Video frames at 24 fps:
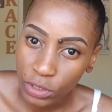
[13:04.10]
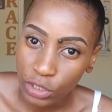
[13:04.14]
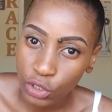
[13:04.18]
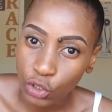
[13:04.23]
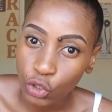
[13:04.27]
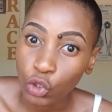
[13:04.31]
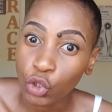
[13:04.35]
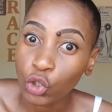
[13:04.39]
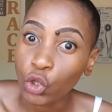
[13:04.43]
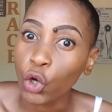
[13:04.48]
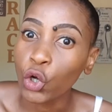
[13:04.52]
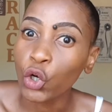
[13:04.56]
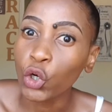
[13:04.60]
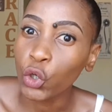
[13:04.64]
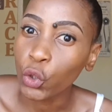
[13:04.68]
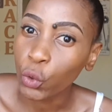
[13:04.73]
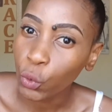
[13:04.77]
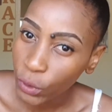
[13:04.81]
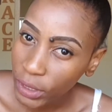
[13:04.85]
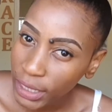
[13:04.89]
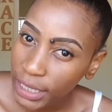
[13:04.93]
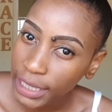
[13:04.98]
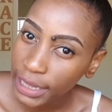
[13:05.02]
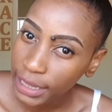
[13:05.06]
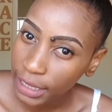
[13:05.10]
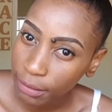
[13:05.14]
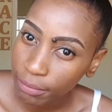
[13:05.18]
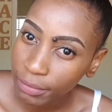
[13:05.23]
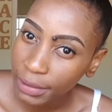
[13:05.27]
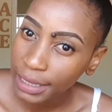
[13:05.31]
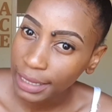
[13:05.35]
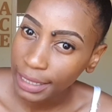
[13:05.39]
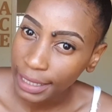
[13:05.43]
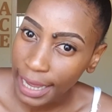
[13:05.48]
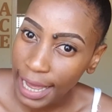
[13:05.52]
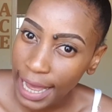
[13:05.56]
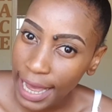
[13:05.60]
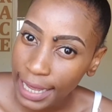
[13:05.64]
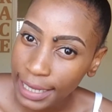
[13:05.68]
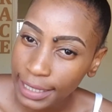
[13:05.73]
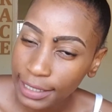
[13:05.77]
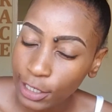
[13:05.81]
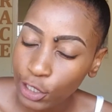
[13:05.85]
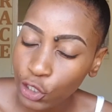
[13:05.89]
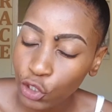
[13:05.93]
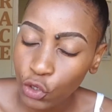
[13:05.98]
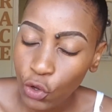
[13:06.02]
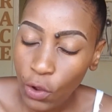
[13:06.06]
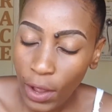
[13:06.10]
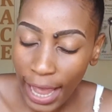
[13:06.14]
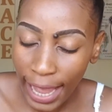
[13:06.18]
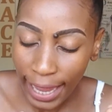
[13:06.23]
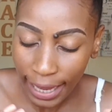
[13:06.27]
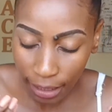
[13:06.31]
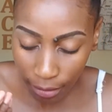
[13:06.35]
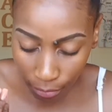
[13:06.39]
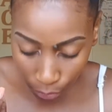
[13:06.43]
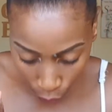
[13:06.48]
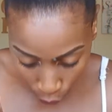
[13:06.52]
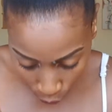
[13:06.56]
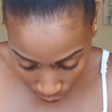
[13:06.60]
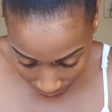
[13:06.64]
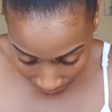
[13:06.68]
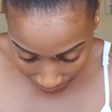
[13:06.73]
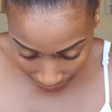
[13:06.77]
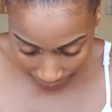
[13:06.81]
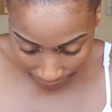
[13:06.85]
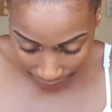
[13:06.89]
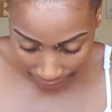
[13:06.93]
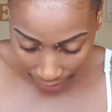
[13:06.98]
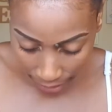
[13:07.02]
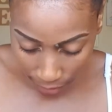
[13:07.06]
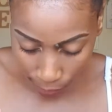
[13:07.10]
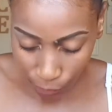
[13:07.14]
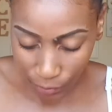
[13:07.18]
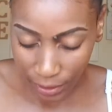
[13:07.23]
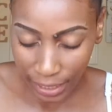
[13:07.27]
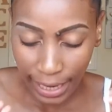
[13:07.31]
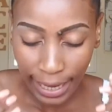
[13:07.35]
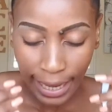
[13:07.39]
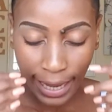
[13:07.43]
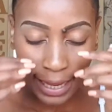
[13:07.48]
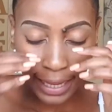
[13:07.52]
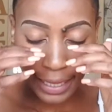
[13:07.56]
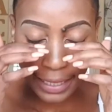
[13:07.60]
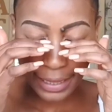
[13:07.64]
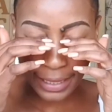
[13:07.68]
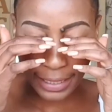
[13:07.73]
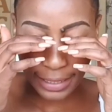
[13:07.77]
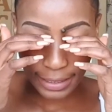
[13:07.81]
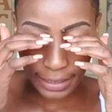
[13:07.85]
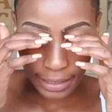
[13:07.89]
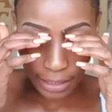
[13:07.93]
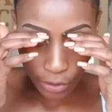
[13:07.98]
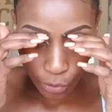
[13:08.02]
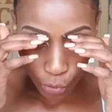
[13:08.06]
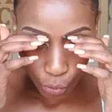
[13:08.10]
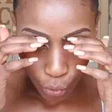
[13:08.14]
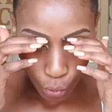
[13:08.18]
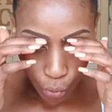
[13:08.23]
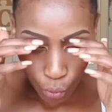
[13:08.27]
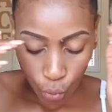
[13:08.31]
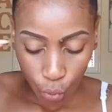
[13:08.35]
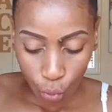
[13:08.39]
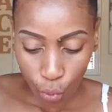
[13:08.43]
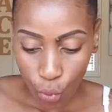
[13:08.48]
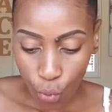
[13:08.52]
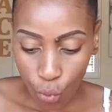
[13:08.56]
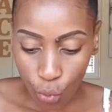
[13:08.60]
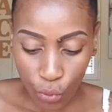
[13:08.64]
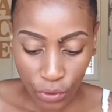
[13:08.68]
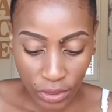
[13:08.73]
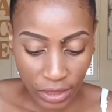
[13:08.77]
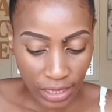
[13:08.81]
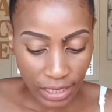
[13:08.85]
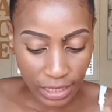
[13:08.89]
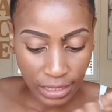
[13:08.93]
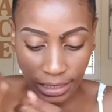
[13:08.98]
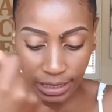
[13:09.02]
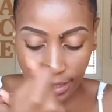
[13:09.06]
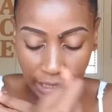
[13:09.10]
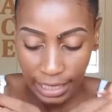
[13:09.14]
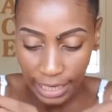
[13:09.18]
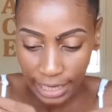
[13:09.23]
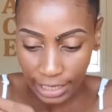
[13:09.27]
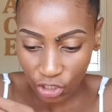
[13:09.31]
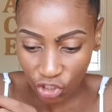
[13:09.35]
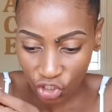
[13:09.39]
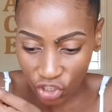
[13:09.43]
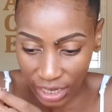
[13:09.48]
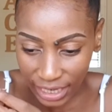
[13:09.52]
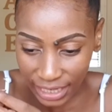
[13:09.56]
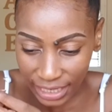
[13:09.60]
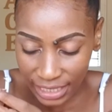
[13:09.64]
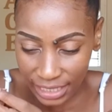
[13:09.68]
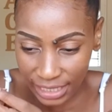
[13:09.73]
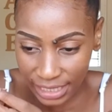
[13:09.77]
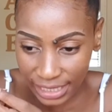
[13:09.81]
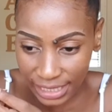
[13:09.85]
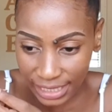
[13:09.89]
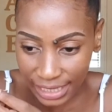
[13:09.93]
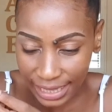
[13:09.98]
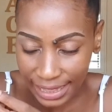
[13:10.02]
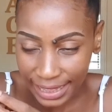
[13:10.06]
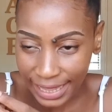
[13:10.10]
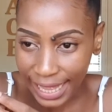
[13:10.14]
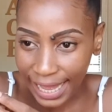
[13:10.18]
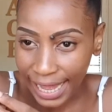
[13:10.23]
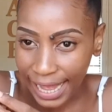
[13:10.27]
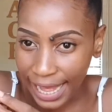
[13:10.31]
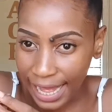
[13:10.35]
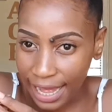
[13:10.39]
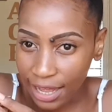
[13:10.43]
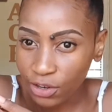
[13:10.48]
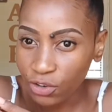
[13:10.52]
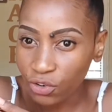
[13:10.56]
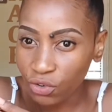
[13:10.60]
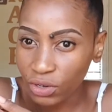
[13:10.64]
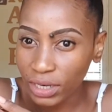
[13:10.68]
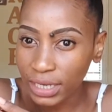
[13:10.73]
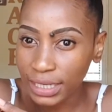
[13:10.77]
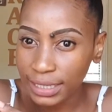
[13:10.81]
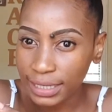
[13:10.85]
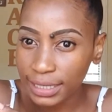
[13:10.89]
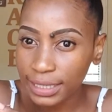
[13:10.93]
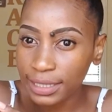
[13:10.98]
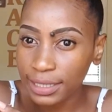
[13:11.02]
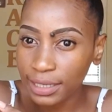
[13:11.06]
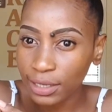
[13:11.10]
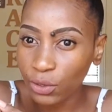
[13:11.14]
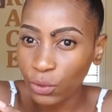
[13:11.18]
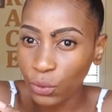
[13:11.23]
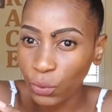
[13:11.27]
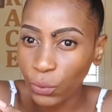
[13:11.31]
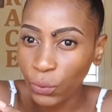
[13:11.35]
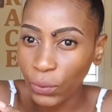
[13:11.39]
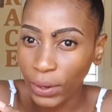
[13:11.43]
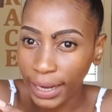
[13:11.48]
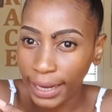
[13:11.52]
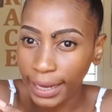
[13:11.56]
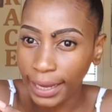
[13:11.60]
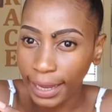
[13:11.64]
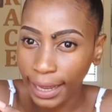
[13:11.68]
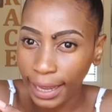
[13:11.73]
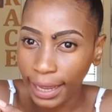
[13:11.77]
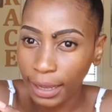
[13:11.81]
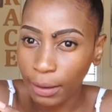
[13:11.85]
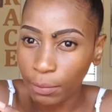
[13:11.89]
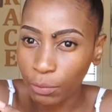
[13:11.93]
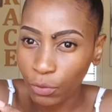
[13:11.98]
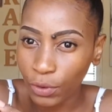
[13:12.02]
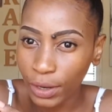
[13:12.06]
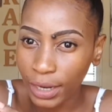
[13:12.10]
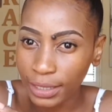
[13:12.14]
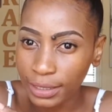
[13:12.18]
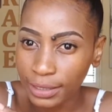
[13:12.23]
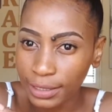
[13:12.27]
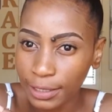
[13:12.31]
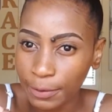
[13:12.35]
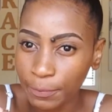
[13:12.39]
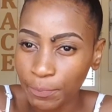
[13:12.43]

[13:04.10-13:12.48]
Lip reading: us, don't look at them in the eyes. So I am looking down. There's a tuku, there's a jacket. They can't really see who I am, right?